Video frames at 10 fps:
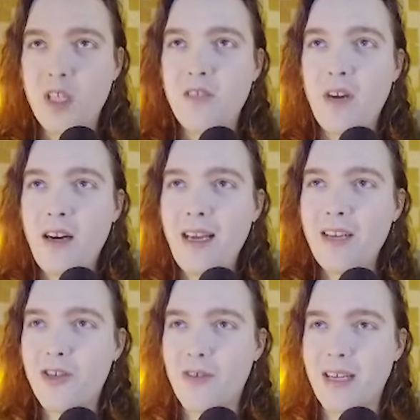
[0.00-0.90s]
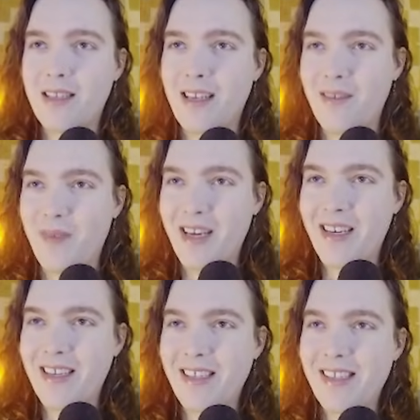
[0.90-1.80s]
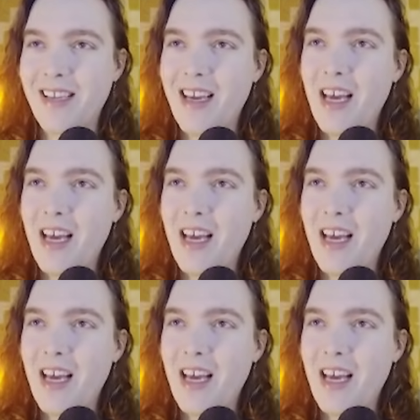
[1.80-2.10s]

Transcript: is very interesting because